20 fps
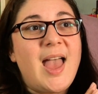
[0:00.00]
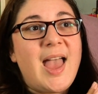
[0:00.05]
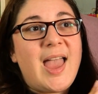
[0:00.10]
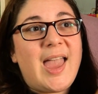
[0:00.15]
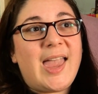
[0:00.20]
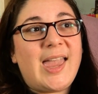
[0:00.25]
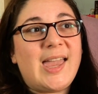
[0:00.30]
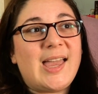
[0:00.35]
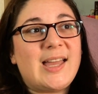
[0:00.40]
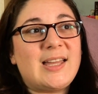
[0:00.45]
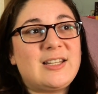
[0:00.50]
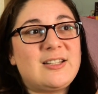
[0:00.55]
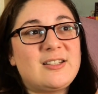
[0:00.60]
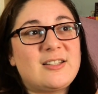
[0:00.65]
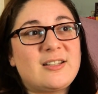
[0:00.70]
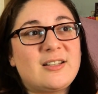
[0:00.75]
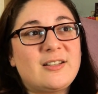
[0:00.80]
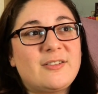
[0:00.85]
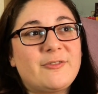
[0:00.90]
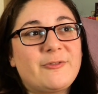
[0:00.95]

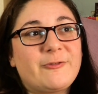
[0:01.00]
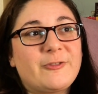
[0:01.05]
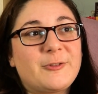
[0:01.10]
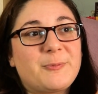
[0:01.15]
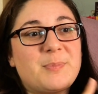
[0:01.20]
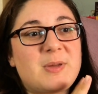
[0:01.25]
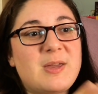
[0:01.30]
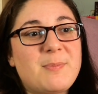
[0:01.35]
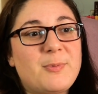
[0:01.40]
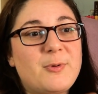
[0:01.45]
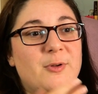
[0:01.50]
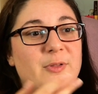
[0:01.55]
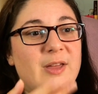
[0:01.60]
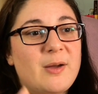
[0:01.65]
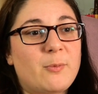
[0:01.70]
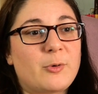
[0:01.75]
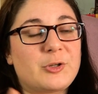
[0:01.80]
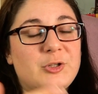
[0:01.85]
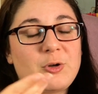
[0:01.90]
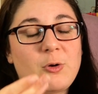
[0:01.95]
And for people
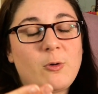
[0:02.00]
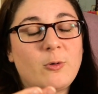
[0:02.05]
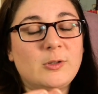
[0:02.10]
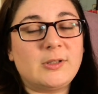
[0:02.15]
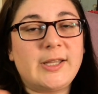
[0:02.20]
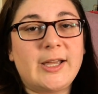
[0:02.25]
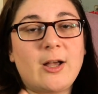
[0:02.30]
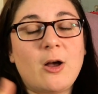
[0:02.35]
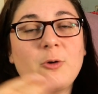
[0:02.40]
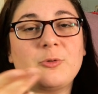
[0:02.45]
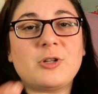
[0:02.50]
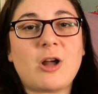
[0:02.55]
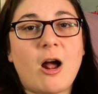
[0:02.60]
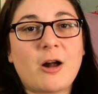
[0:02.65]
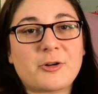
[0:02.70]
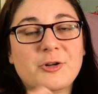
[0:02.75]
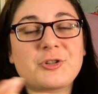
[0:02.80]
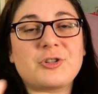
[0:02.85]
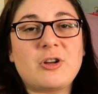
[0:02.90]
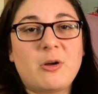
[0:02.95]
that were told like, oh,
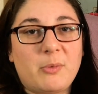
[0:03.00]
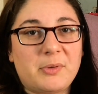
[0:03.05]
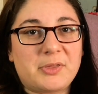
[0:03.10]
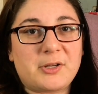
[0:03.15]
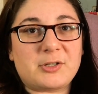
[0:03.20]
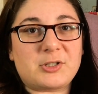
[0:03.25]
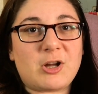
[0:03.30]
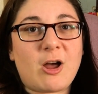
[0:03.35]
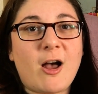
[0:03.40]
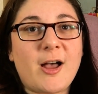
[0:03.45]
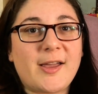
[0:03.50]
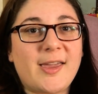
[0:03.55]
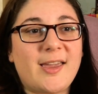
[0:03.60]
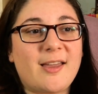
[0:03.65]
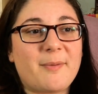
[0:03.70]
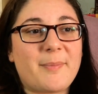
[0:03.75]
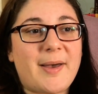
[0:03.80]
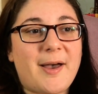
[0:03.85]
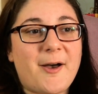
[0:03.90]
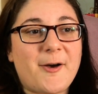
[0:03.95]
doctors know what they're talking
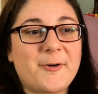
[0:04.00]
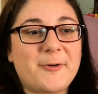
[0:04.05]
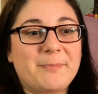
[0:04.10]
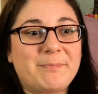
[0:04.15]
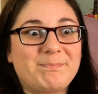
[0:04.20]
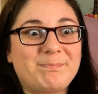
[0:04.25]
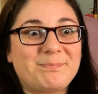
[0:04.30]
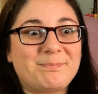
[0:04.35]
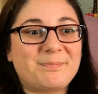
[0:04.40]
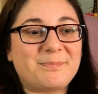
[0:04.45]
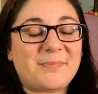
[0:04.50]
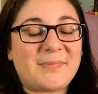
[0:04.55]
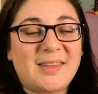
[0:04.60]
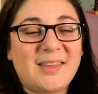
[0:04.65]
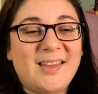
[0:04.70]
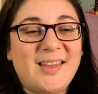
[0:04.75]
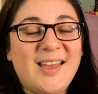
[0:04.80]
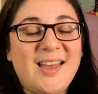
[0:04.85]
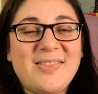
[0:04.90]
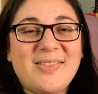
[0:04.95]
about,
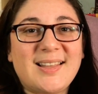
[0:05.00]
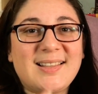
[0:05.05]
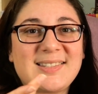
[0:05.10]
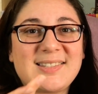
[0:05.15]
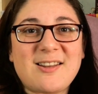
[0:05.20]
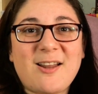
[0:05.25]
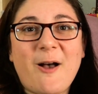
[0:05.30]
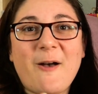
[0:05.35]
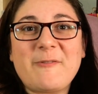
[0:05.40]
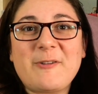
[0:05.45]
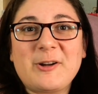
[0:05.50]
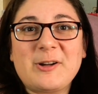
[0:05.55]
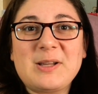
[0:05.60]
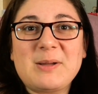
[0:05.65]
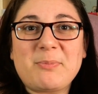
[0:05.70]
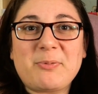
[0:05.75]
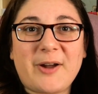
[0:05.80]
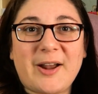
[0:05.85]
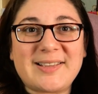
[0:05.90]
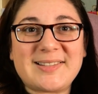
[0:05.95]
that's not very
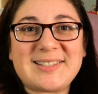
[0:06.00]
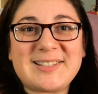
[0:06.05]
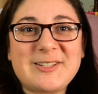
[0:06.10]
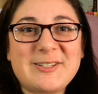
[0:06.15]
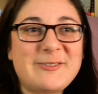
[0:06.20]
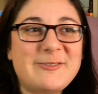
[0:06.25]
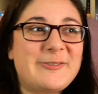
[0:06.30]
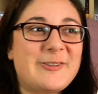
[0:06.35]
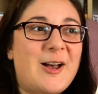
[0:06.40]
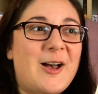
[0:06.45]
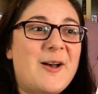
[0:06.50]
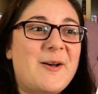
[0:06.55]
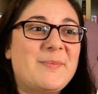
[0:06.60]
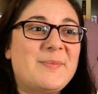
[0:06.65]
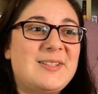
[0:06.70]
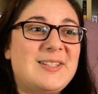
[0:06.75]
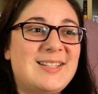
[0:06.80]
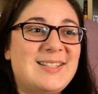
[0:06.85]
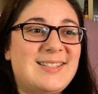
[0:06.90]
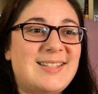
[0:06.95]
impressive
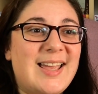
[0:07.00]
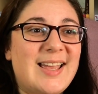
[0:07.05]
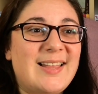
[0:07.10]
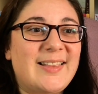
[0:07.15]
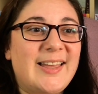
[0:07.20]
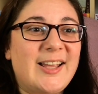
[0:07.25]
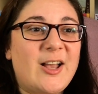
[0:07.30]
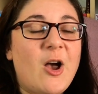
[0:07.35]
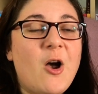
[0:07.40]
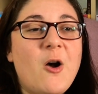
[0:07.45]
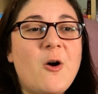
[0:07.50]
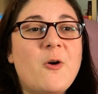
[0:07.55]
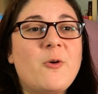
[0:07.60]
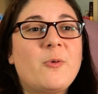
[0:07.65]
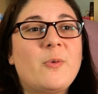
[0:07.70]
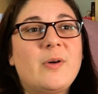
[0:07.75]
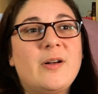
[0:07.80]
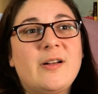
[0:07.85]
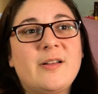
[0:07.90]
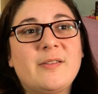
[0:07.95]
to say like, oh,
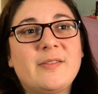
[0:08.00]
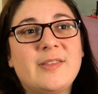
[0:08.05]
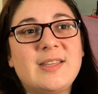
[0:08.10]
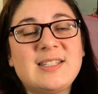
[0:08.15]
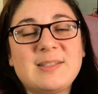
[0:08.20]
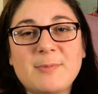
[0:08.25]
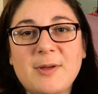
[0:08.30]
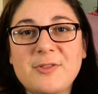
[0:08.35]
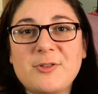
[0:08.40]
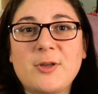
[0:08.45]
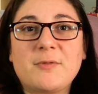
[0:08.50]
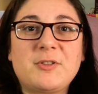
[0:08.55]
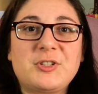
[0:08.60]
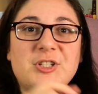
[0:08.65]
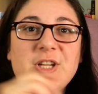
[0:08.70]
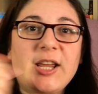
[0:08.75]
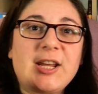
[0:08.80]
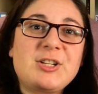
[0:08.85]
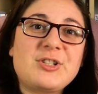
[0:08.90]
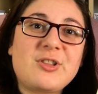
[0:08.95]
well, this month you have to
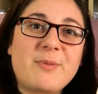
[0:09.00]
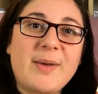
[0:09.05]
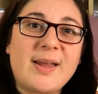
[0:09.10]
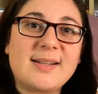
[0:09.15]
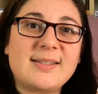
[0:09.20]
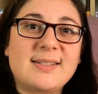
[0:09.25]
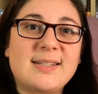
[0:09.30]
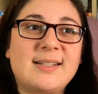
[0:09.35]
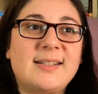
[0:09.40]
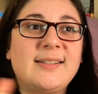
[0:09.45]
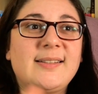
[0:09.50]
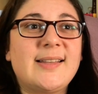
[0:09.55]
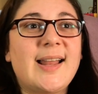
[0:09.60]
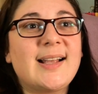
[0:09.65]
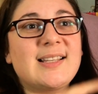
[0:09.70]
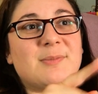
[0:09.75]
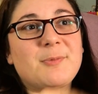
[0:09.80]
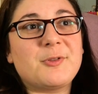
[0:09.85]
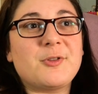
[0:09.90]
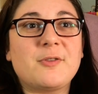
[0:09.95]
change the medicine and
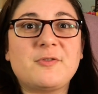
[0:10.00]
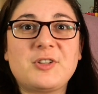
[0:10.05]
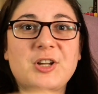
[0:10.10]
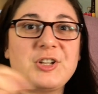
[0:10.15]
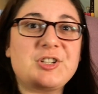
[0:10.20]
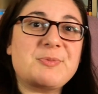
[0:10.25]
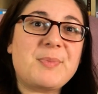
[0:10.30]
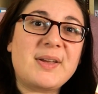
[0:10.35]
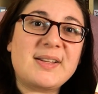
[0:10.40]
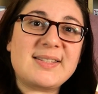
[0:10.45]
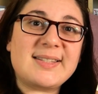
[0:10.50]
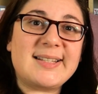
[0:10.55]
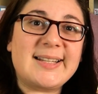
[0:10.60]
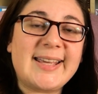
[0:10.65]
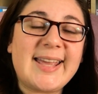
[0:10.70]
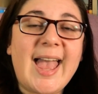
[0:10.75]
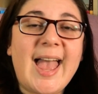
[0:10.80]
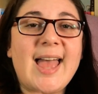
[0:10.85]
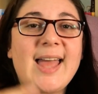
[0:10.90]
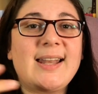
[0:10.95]
next month you have to change the medicine
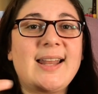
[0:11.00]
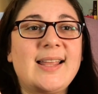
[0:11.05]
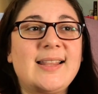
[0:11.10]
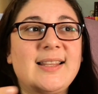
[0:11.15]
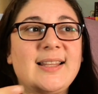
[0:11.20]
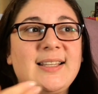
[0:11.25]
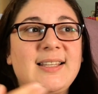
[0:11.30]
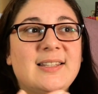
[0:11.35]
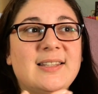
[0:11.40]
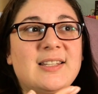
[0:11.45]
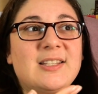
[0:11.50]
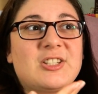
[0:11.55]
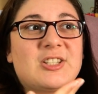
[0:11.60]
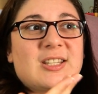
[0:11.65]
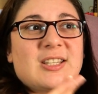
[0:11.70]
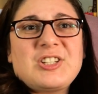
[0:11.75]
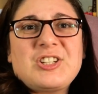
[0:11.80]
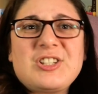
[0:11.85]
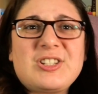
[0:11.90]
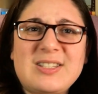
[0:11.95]
again. And like, it's
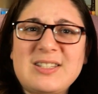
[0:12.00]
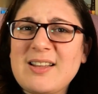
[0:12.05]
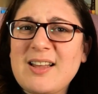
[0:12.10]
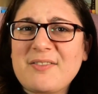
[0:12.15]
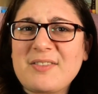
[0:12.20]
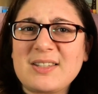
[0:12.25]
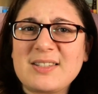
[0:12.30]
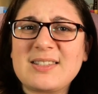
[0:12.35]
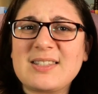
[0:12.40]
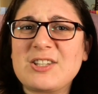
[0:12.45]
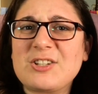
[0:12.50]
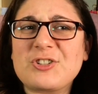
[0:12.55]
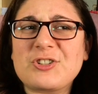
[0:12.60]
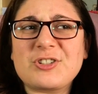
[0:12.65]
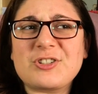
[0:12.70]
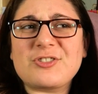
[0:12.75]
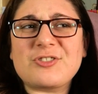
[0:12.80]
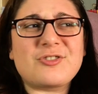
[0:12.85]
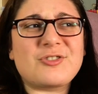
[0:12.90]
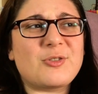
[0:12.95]
like, she's still having
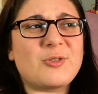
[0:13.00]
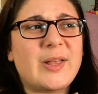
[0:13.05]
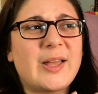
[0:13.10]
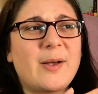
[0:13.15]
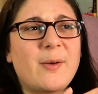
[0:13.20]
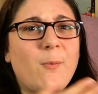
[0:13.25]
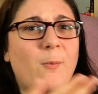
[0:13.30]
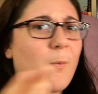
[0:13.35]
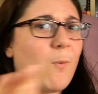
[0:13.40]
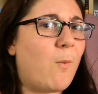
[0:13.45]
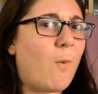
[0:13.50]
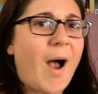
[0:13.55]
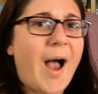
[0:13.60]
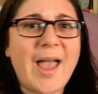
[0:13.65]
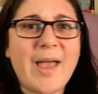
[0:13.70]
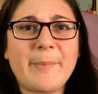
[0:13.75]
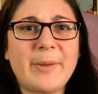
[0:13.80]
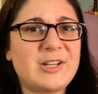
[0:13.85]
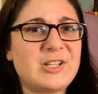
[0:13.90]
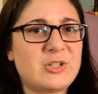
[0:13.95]
seizures. So like, why
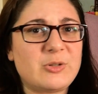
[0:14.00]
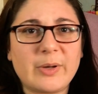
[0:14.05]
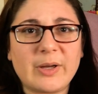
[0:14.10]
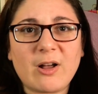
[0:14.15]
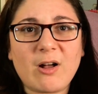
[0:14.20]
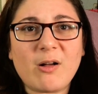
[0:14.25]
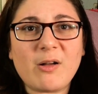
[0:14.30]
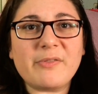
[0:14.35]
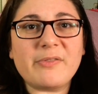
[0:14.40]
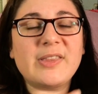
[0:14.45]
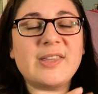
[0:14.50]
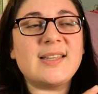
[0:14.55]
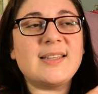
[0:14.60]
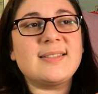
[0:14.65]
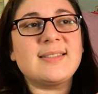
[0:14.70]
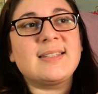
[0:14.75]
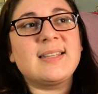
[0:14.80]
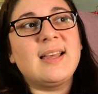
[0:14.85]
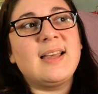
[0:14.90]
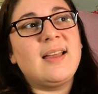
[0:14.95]
am I doing all of this?